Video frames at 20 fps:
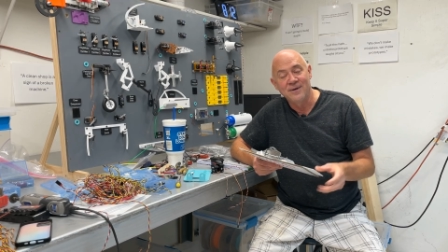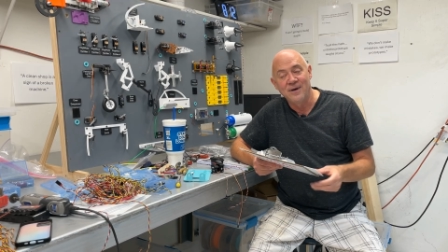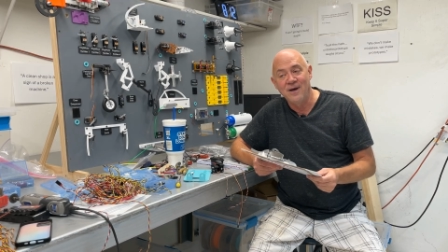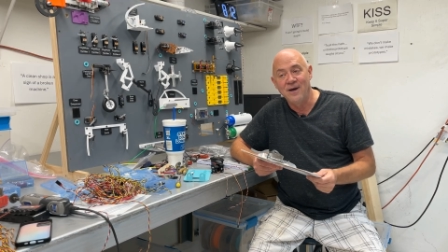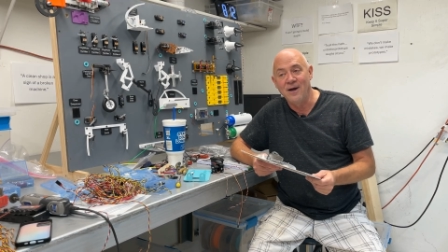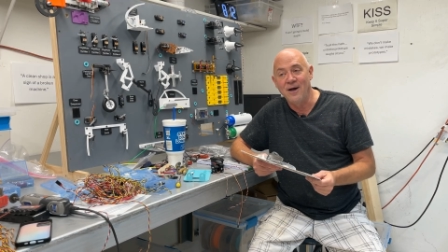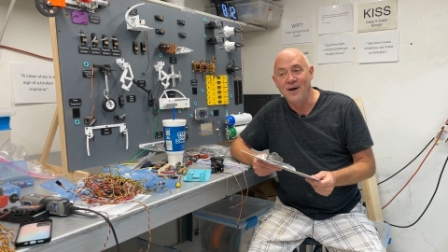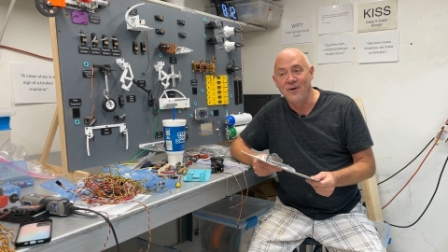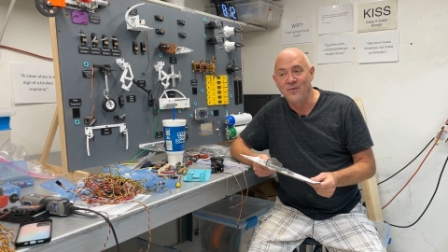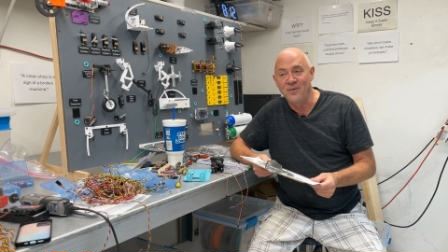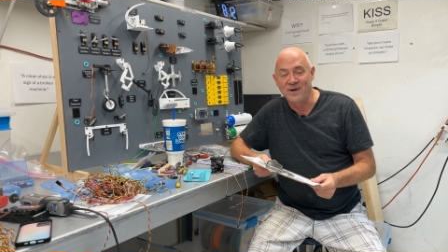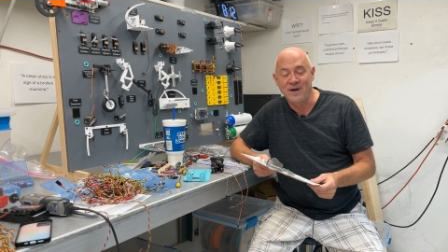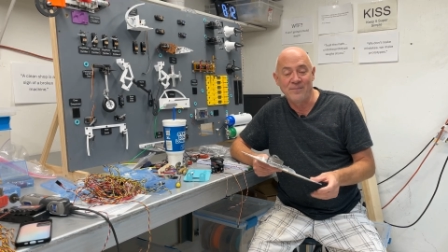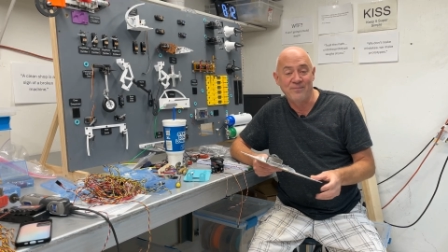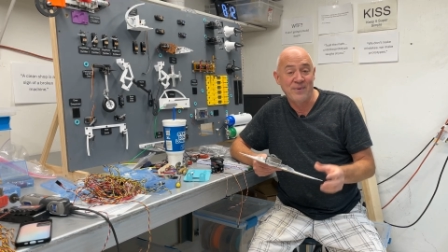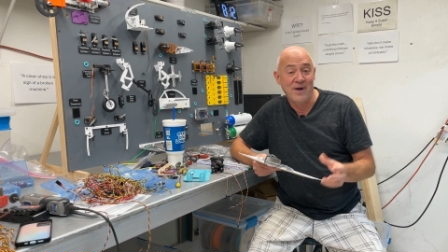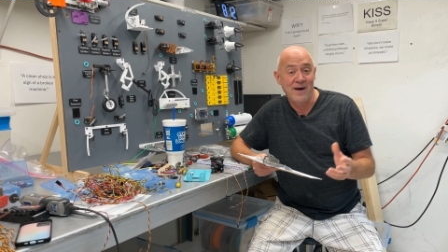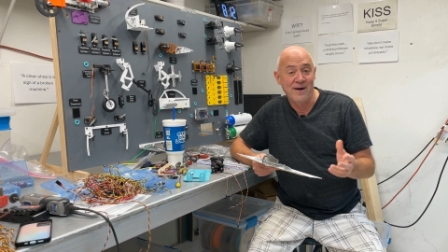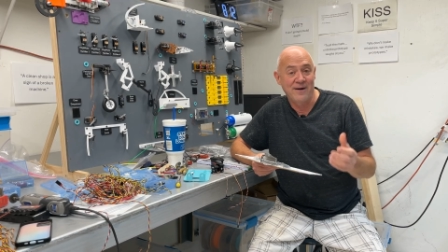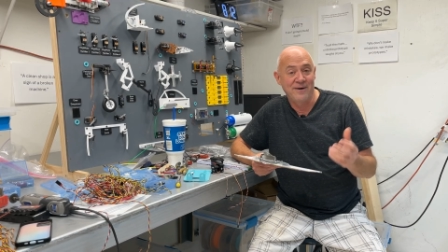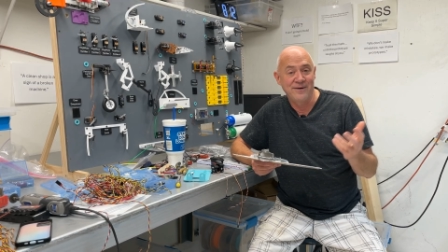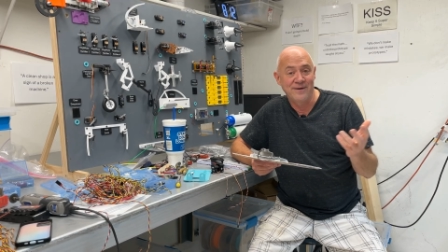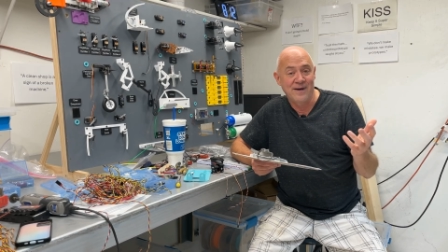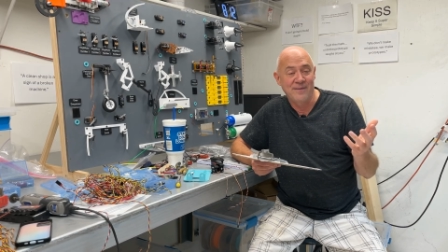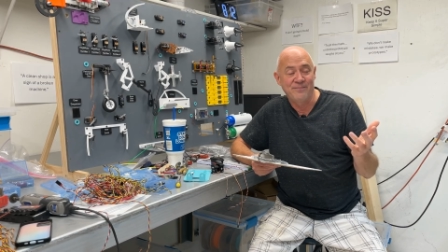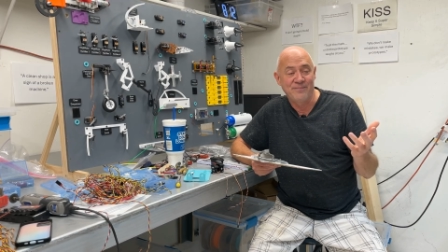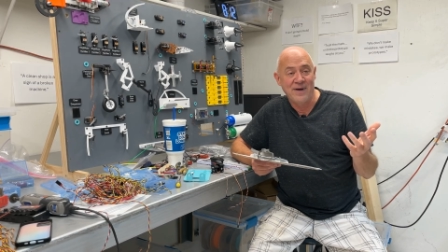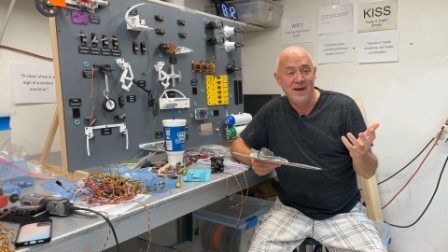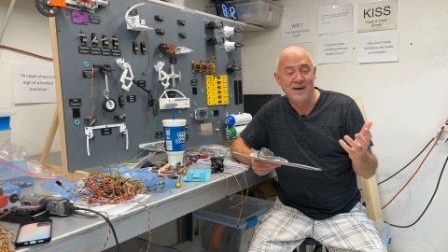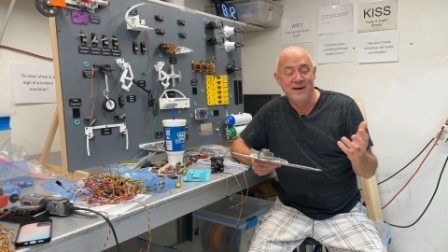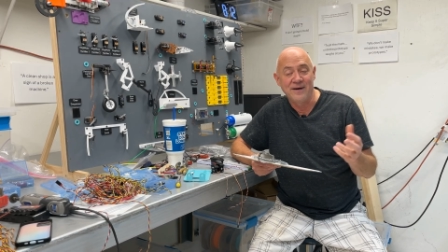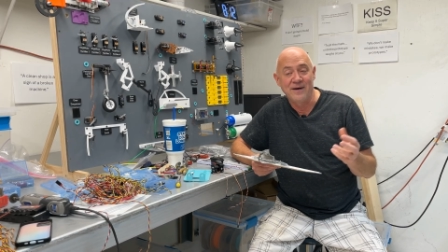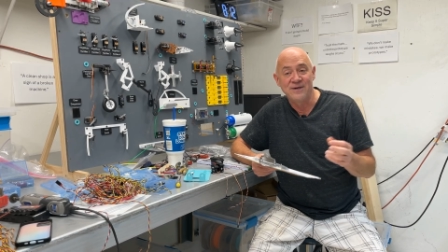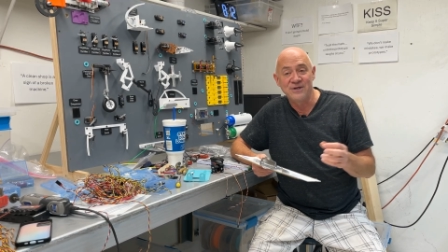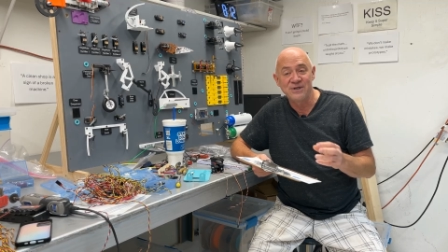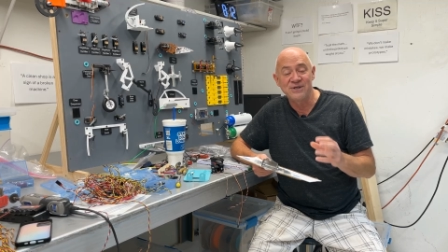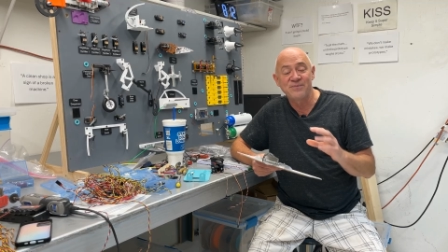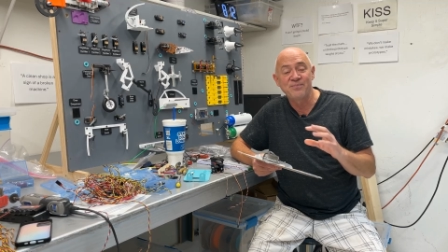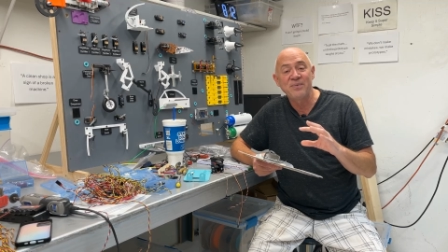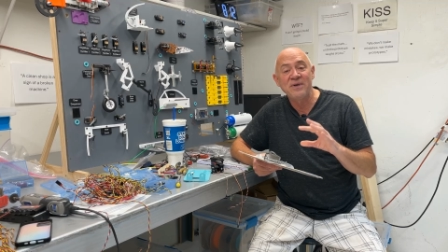Uh, well, not buyer, you're not buying it.
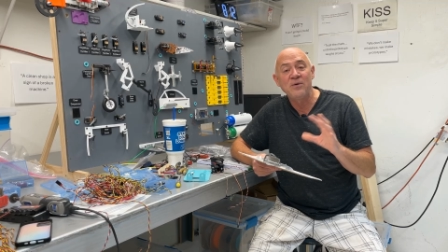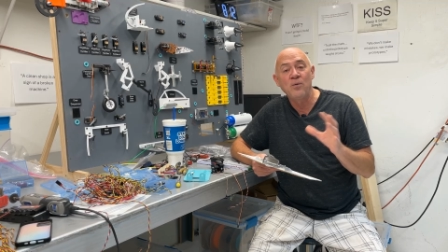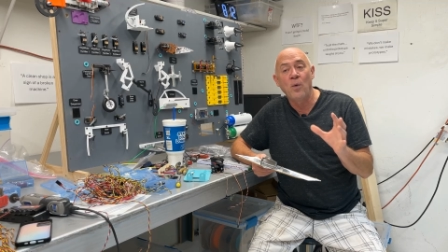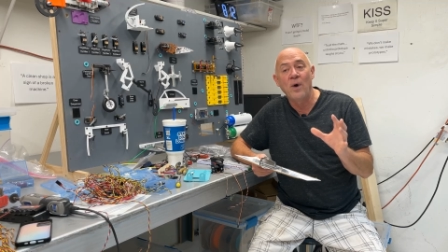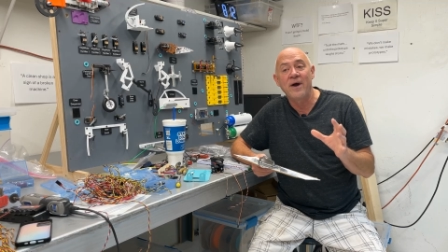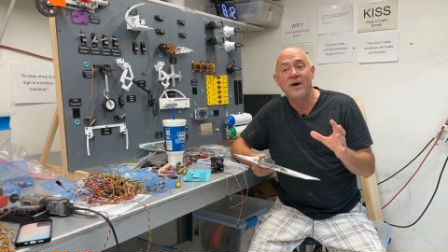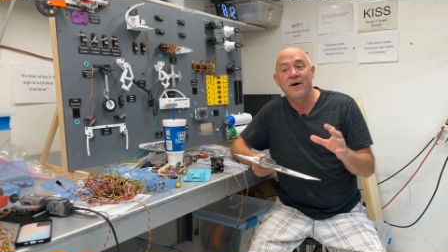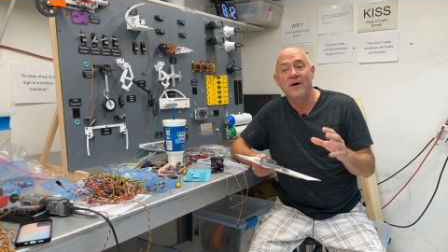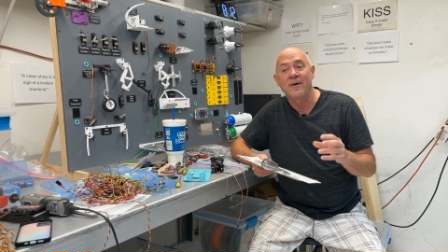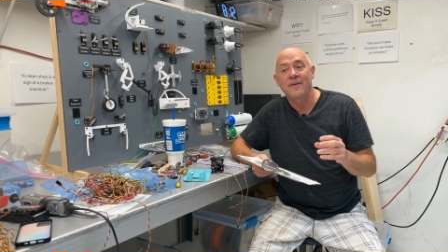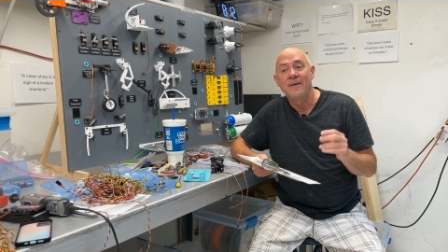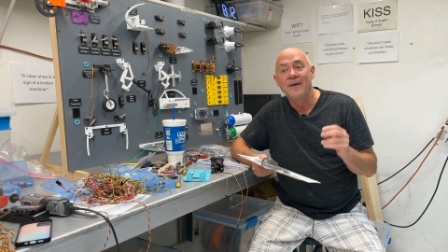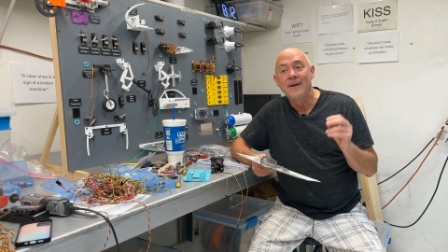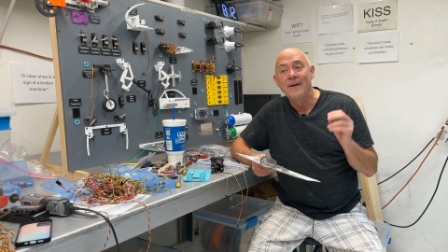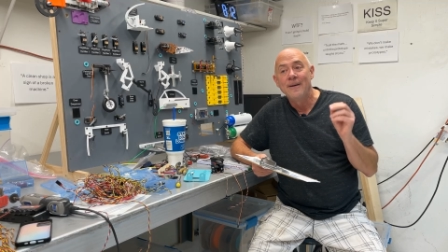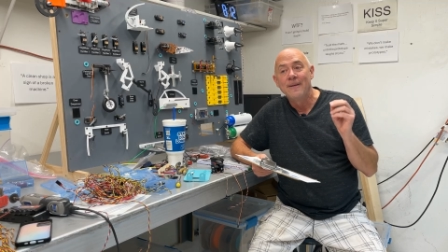Just beware.